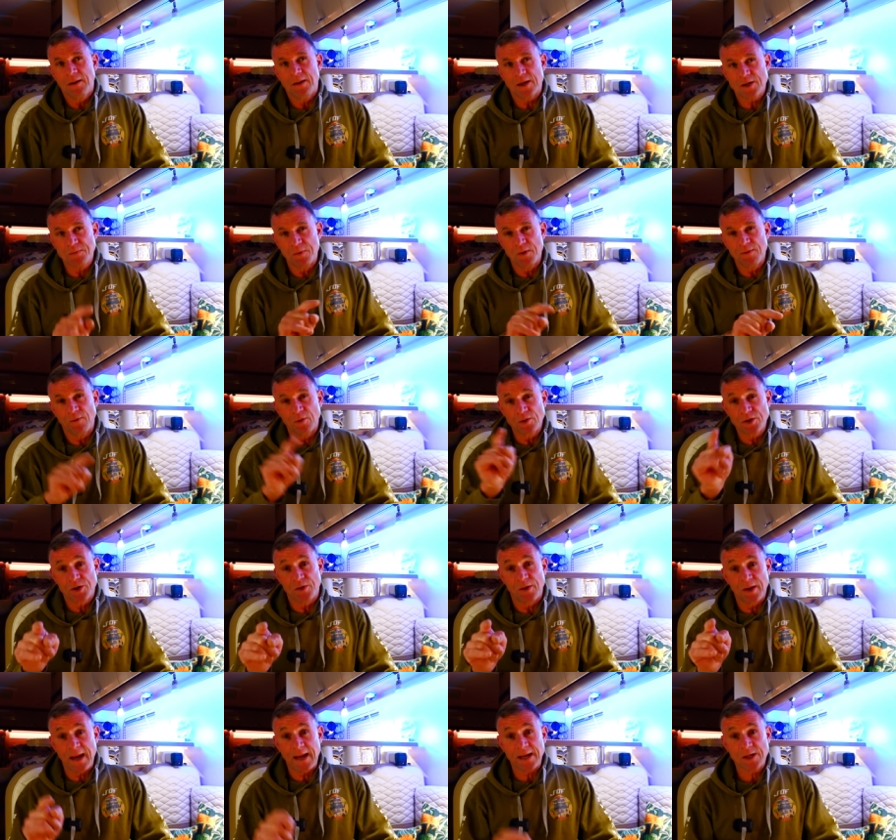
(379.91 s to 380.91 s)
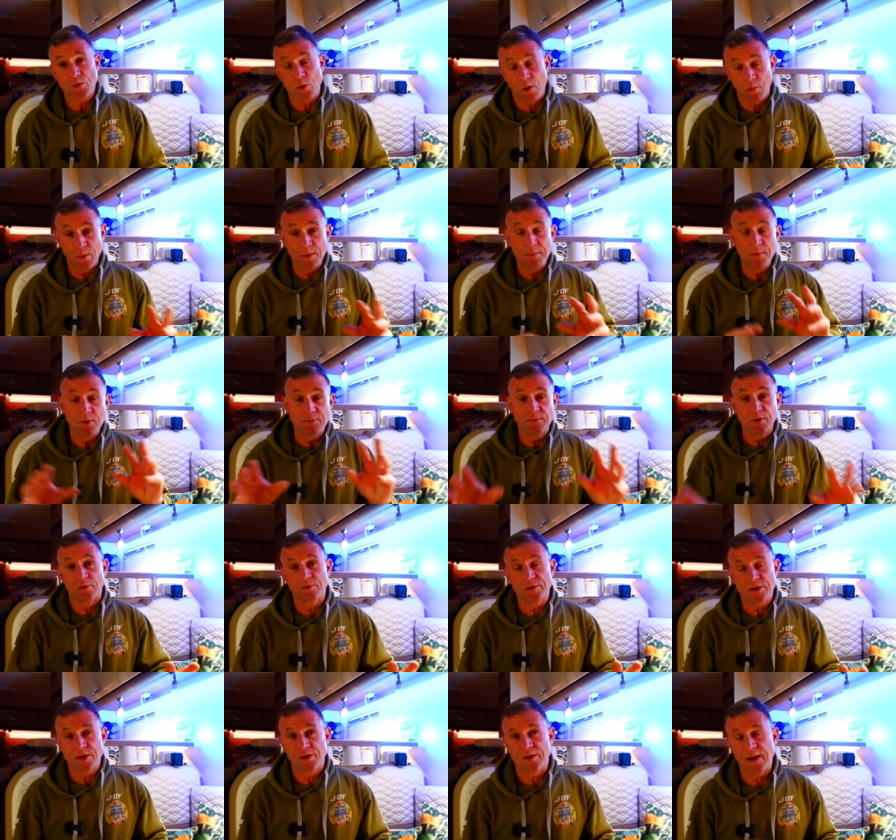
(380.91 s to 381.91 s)
Let's move on to the next one. We moved
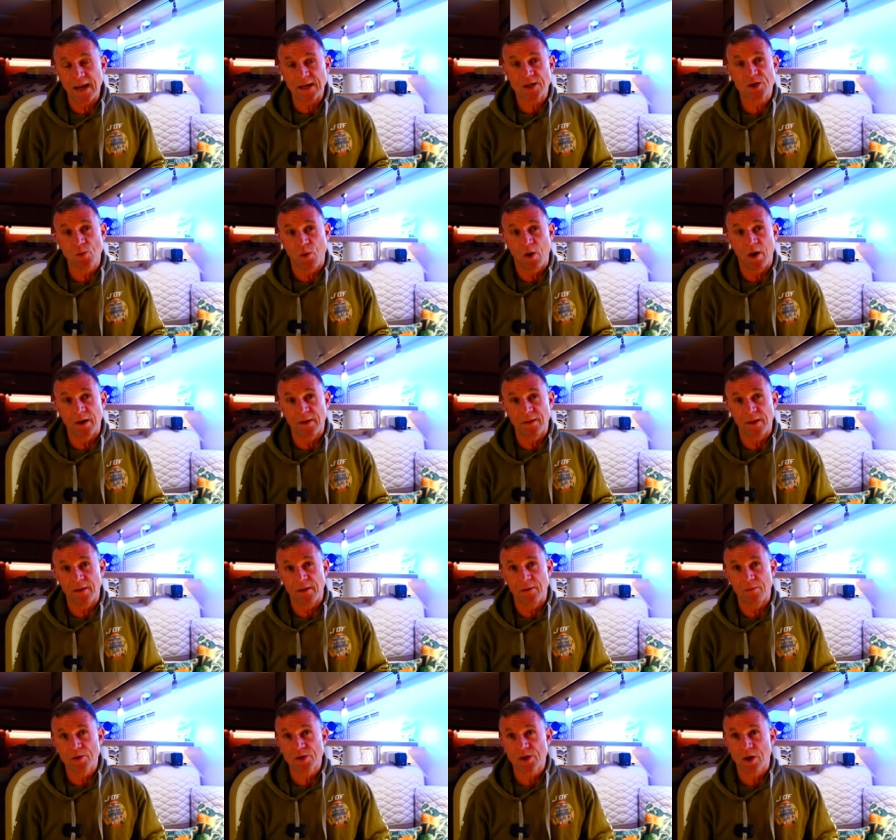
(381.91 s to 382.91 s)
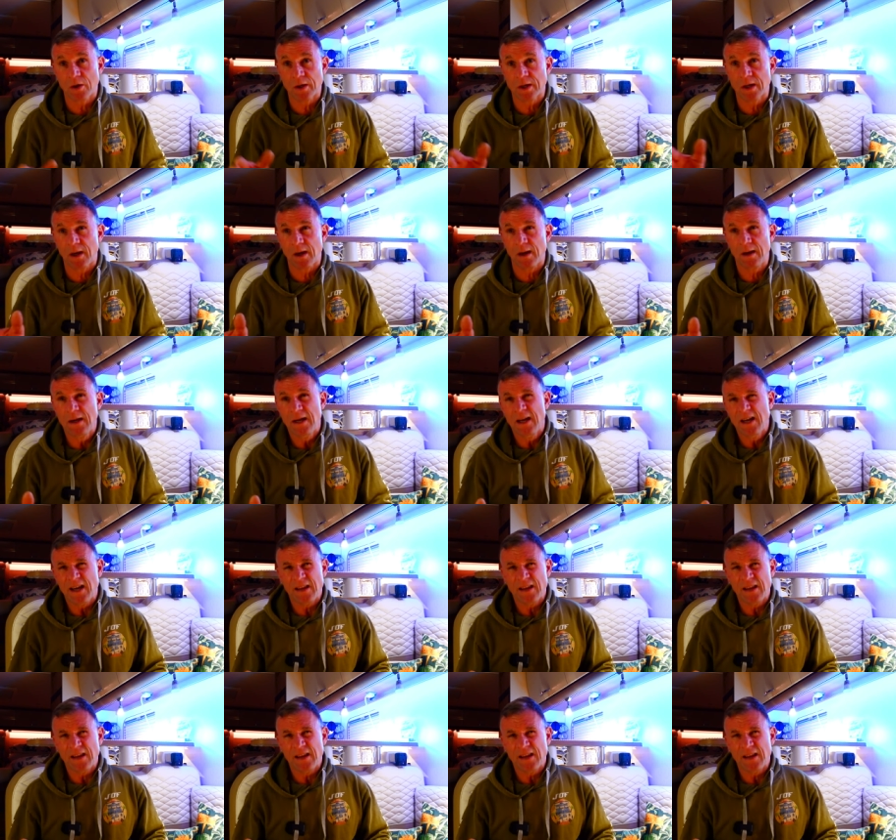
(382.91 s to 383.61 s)
on to the next one, and then there was like a,